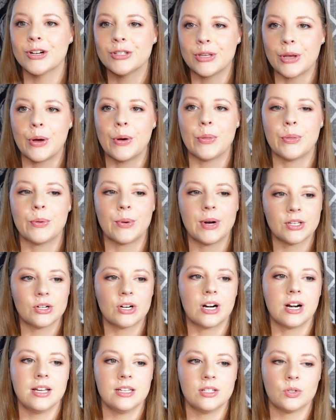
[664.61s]
So the
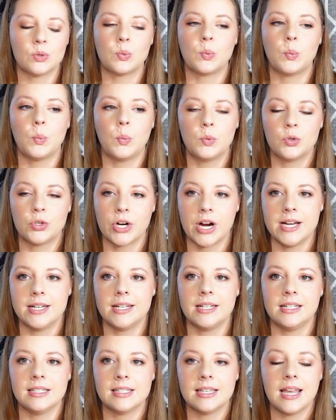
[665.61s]
restaurant is
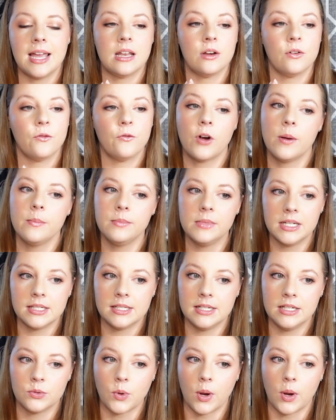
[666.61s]
Triton's, and from Disney's